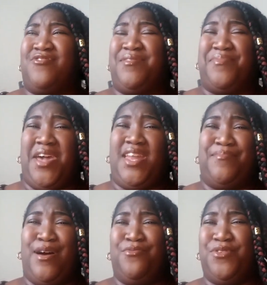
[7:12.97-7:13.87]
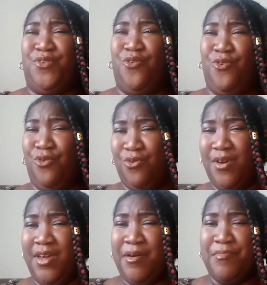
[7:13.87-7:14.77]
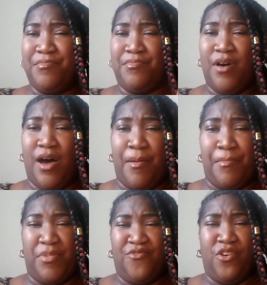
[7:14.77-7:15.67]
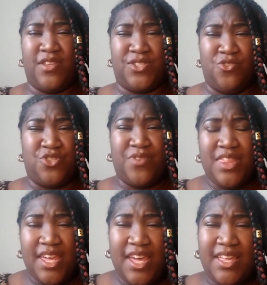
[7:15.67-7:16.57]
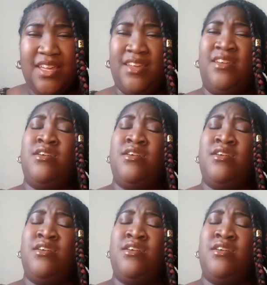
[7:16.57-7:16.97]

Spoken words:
pretty bad about the whole before the surgery thing.